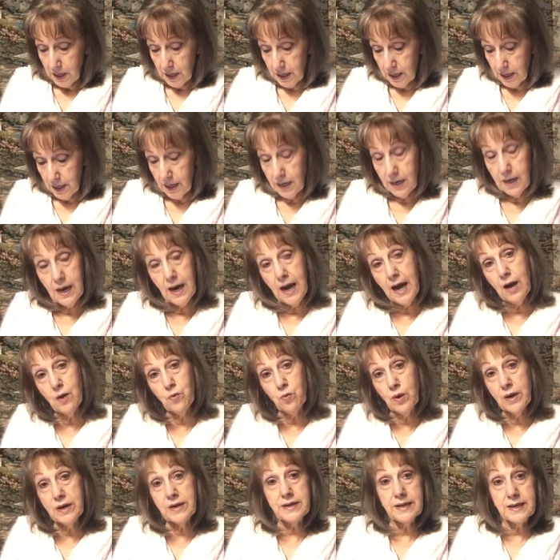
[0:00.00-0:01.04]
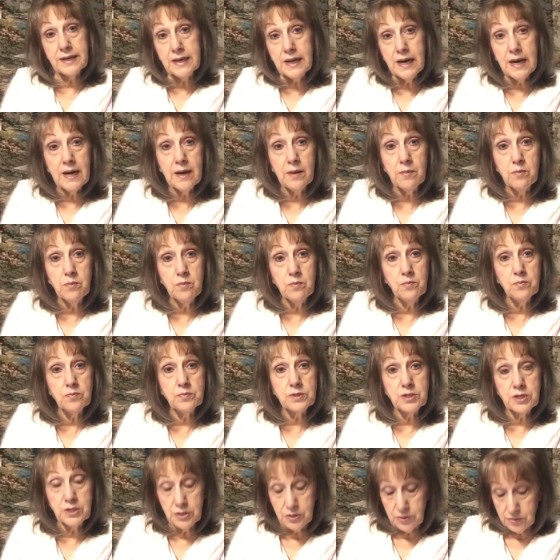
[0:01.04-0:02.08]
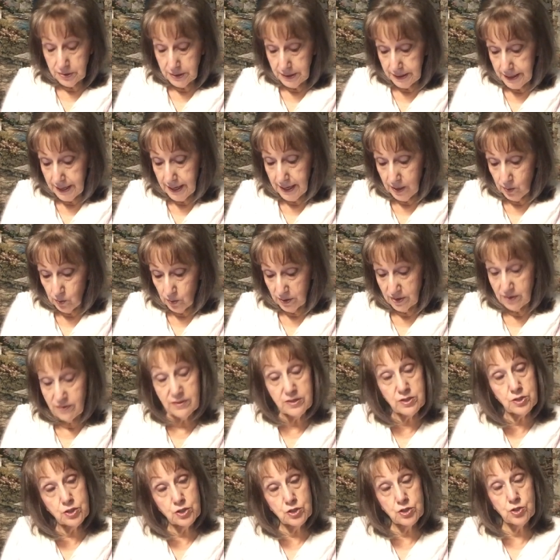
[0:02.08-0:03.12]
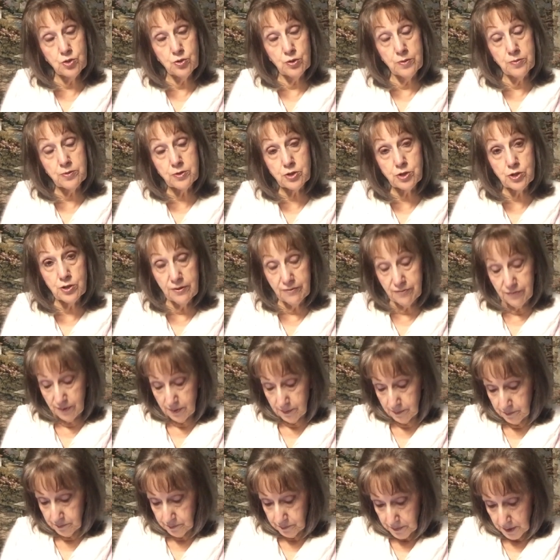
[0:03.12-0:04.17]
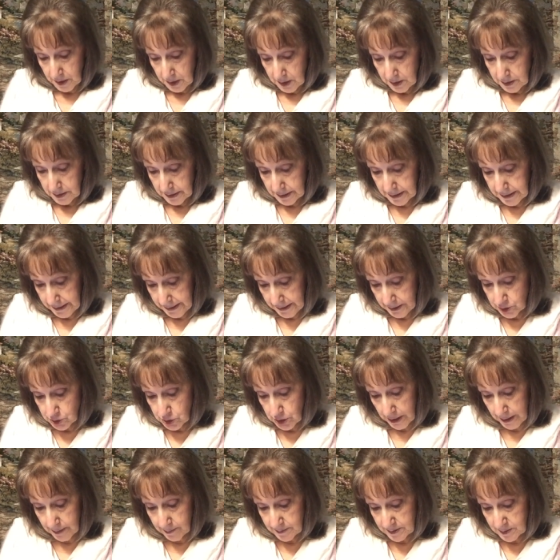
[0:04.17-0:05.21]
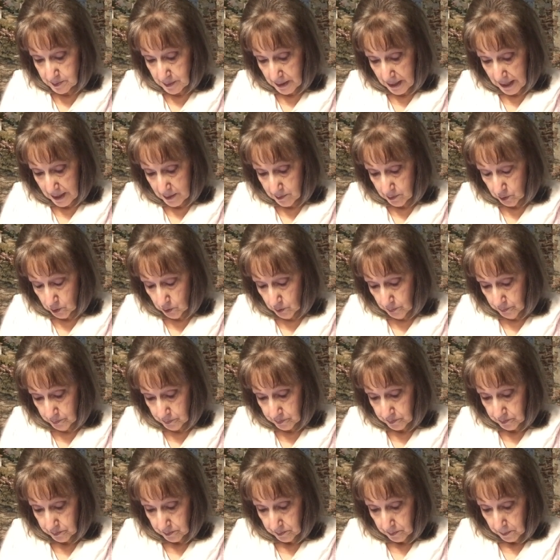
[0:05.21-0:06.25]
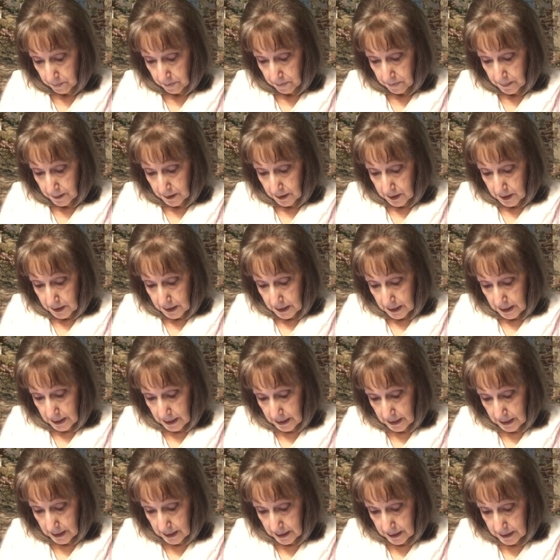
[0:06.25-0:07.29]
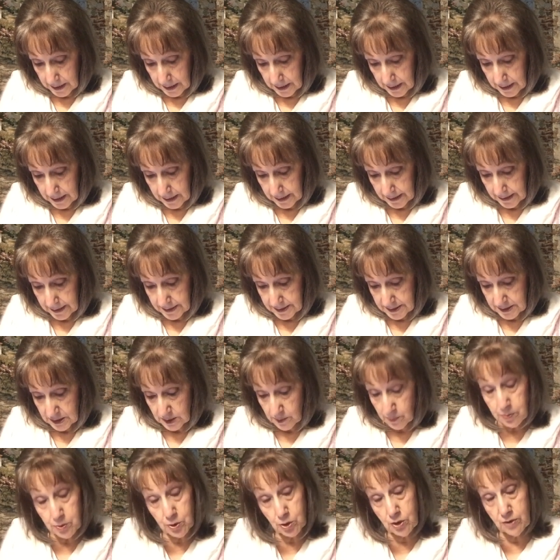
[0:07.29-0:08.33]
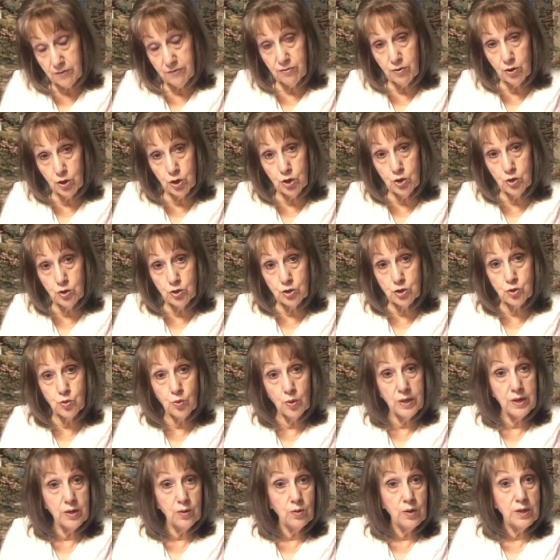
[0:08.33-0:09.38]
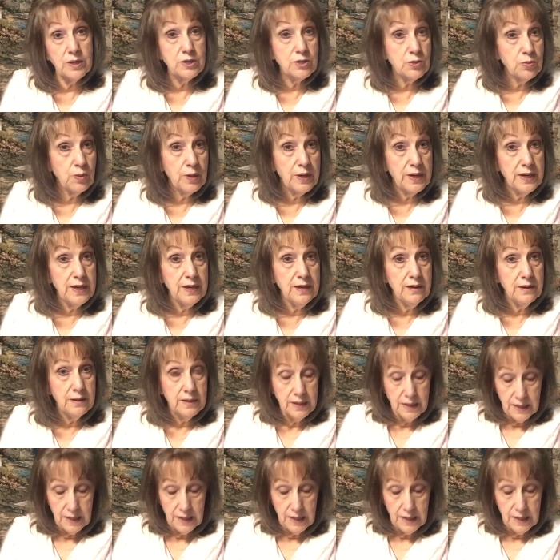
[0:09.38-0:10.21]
Uh, I wanted to come to you today with a scripture from the King James Bible. And uh, it's in the book of Luke 21, 20.